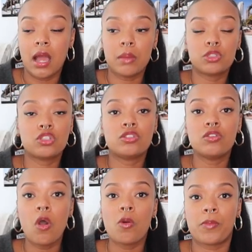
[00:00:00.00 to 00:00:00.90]
I'm
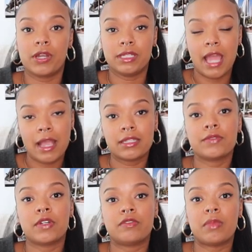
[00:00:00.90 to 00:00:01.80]
so
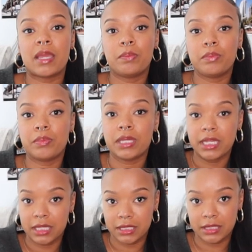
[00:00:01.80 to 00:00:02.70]
protective of my
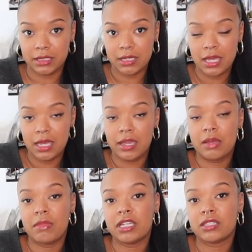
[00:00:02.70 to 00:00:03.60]
peace
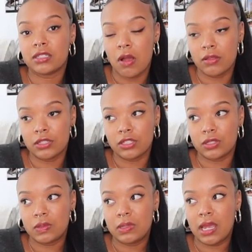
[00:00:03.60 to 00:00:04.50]
and my
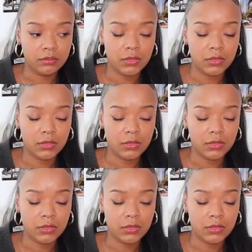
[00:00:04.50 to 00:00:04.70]
solitude.